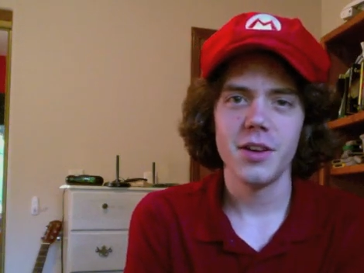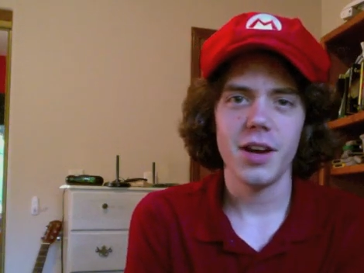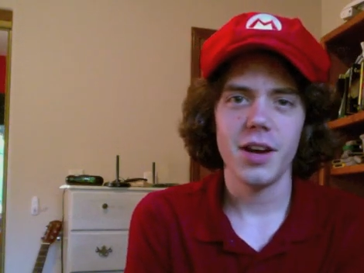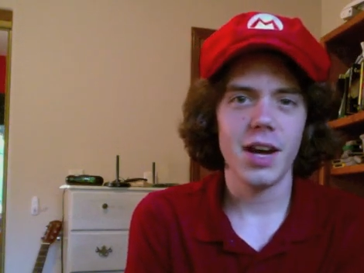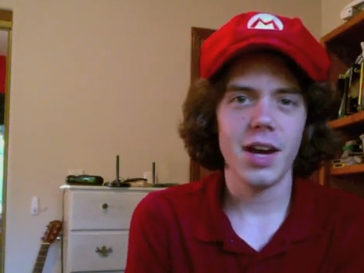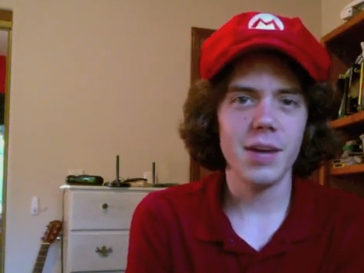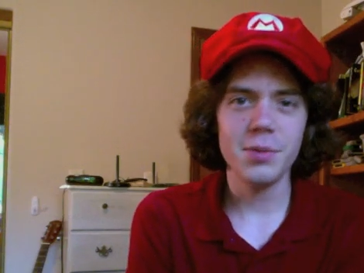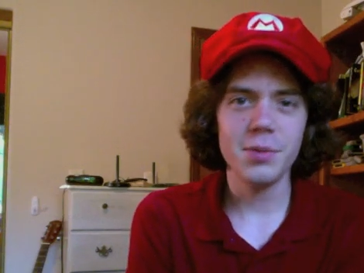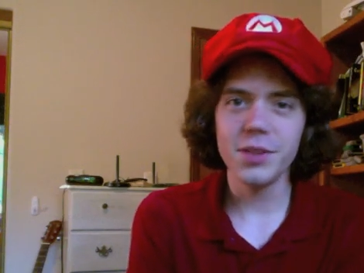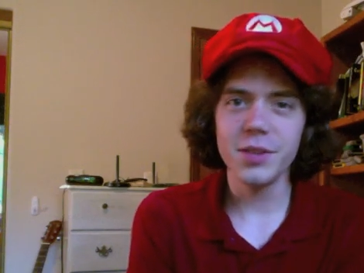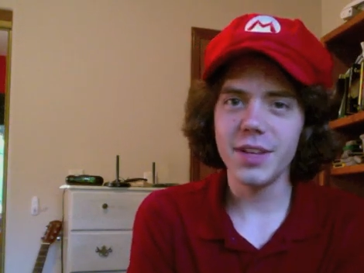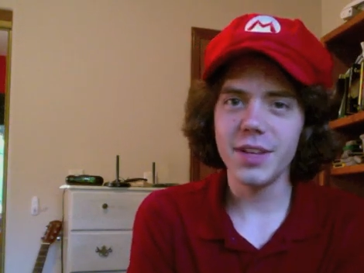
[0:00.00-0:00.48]

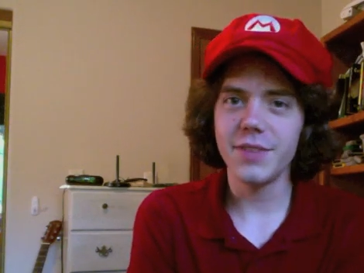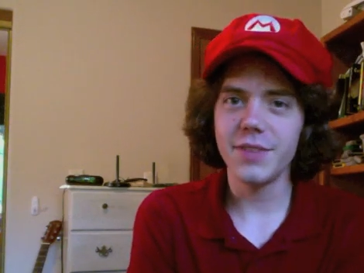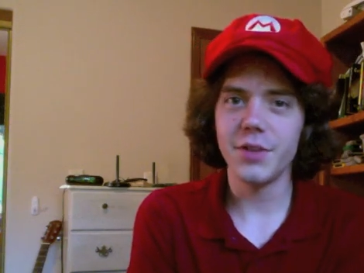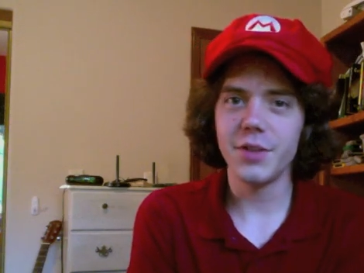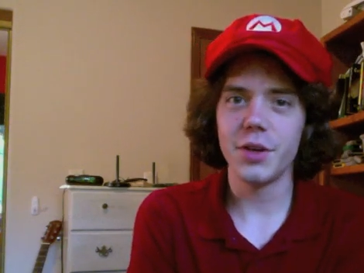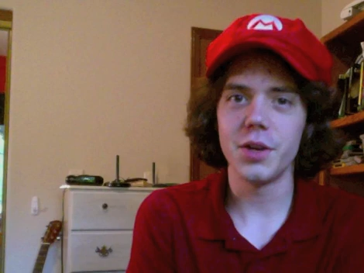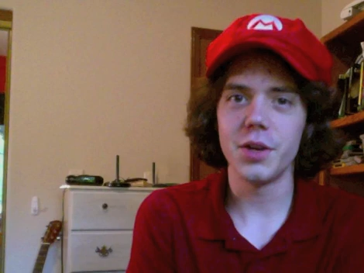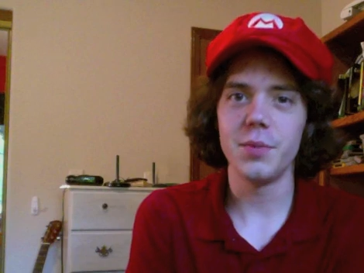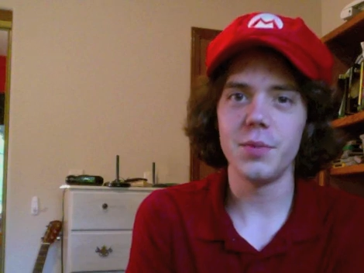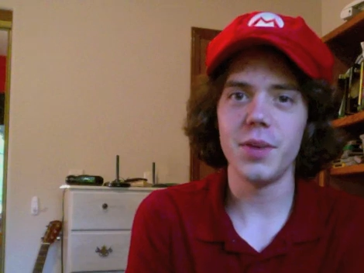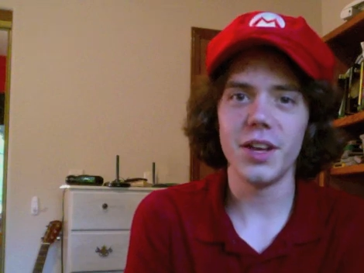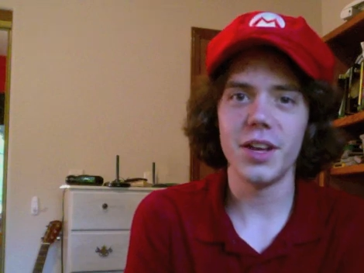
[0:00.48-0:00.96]
I believe you
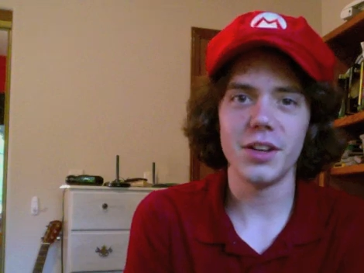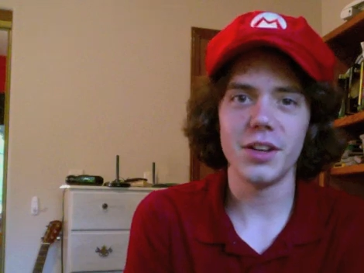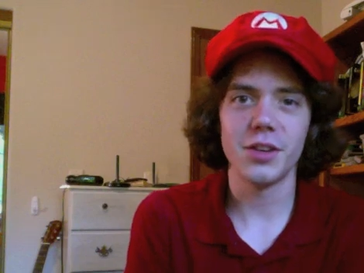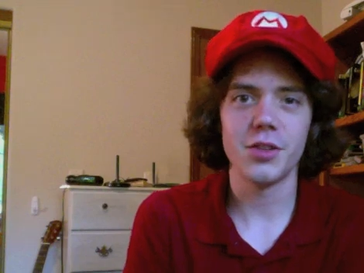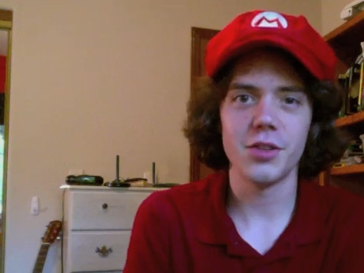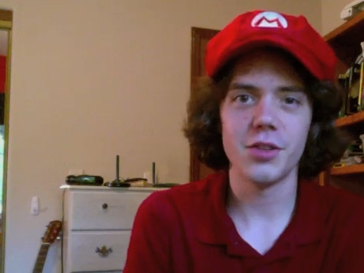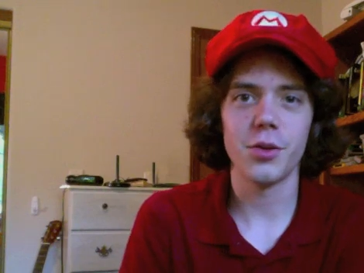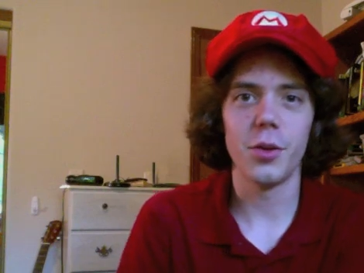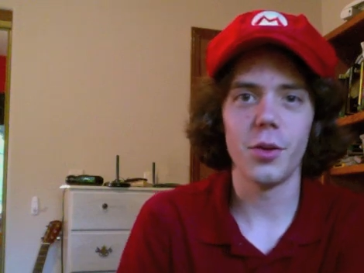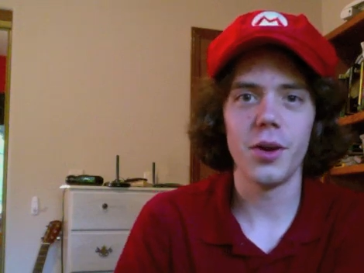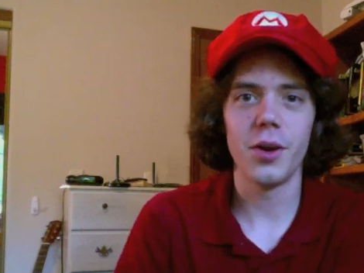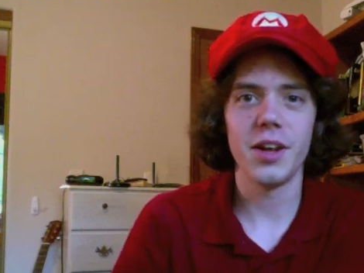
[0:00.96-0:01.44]
can be an
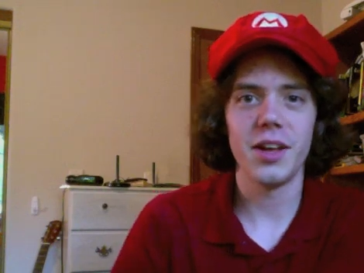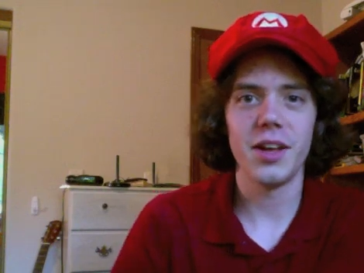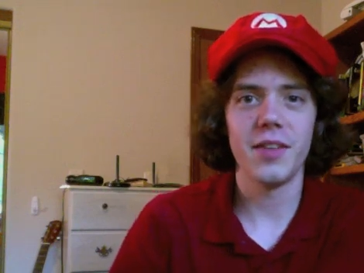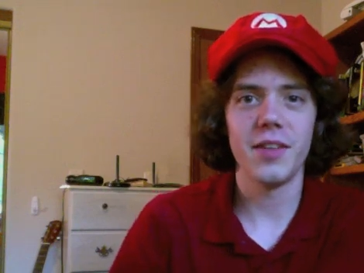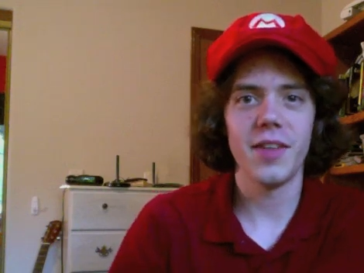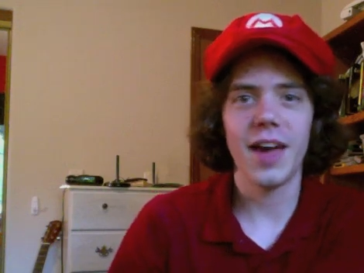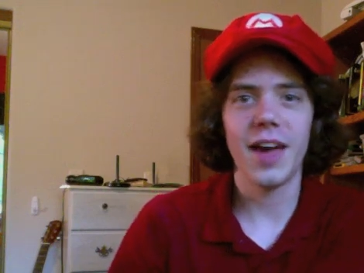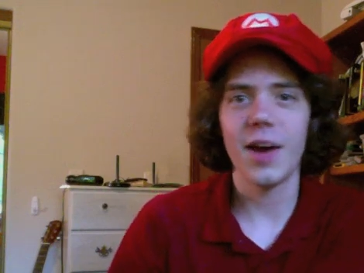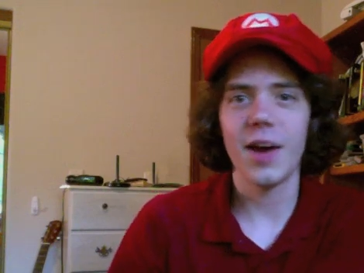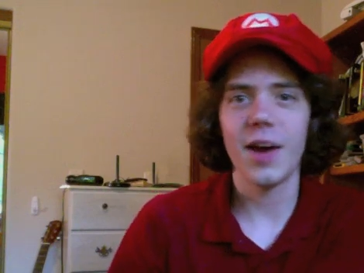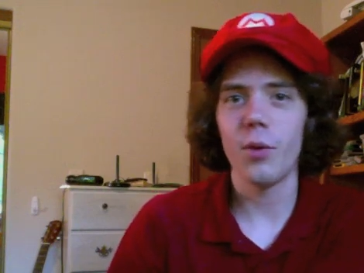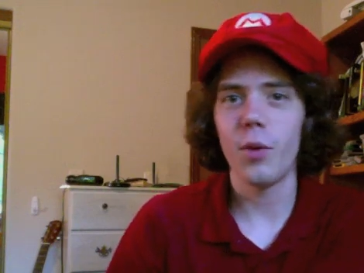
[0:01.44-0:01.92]
authority
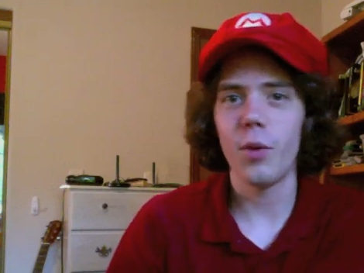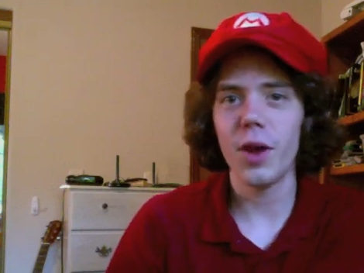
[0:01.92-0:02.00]
in that,